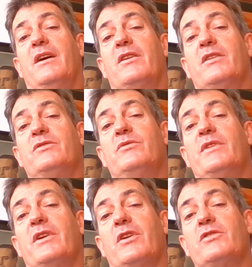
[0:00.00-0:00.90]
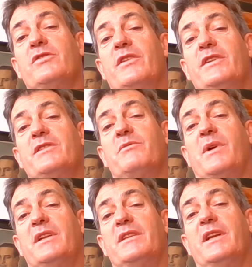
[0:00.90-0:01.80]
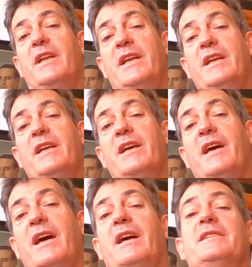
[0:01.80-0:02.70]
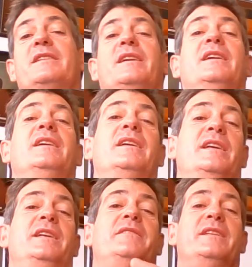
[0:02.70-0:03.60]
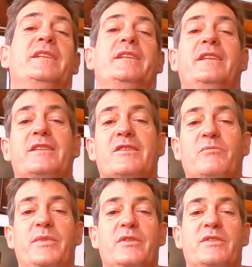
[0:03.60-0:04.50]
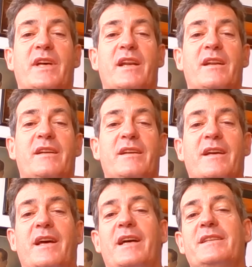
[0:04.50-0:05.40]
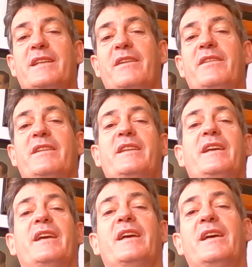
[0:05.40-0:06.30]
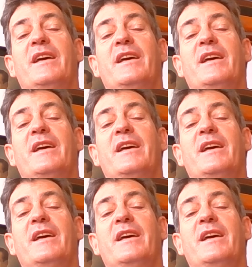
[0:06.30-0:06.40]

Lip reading: or do the groceries quarterly, and even this computer and everything,